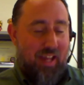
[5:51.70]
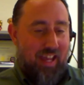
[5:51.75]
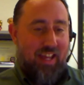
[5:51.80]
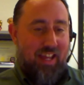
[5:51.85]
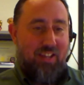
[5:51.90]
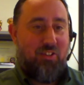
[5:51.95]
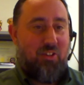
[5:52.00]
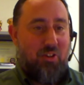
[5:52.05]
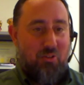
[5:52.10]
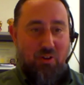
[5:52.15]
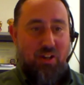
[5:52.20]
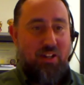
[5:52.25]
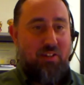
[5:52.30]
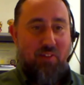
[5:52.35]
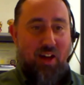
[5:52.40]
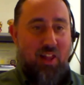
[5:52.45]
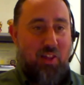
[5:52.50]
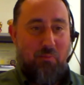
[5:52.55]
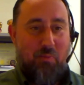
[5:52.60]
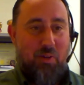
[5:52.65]
in career
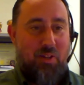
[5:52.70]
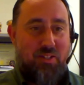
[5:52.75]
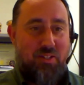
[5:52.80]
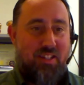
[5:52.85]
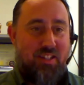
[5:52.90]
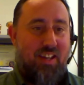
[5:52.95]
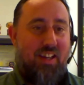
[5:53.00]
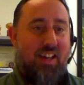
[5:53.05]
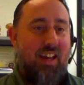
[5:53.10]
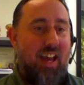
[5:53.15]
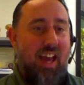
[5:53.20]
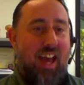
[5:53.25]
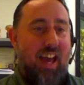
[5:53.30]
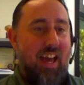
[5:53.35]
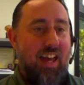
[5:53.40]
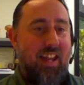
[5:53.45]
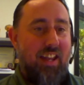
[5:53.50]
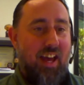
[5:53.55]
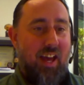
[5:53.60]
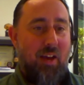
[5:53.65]
development,
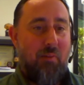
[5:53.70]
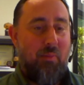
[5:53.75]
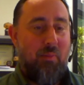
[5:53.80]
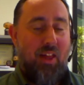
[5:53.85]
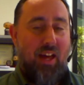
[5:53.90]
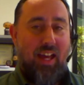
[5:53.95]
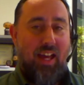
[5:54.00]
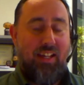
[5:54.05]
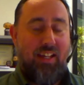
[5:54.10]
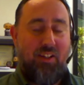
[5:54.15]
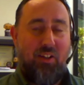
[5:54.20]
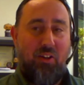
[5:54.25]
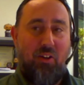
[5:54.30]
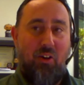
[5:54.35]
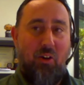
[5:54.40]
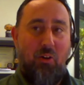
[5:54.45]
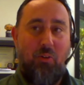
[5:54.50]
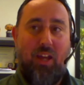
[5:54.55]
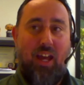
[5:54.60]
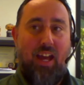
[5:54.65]
and I'm like,
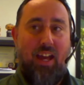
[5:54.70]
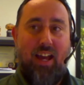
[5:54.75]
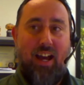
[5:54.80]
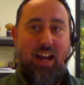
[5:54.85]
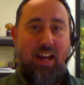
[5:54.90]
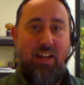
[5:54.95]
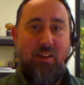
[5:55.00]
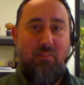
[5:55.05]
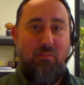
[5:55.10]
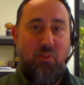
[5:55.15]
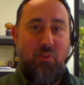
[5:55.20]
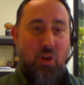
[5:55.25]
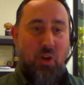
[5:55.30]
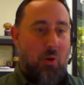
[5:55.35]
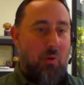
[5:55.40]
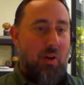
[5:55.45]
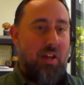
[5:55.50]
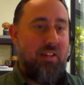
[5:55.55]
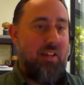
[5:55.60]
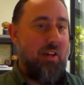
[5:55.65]
"Okay, I have
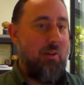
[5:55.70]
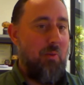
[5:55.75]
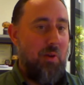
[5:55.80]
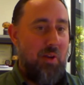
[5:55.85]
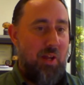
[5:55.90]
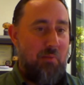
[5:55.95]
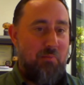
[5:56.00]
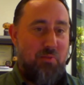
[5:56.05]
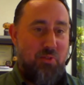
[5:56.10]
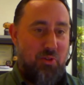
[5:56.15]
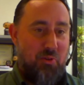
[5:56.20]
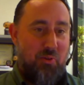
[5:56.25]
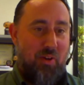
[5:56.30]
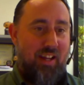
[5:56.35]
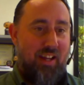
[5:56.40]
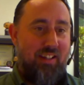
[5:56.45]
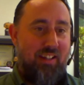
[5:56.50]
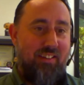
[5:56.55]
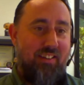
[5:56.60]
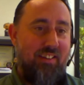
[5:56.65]
no idea what I'm
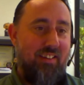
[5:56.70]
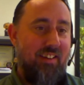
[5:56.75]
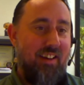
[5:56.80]
doing."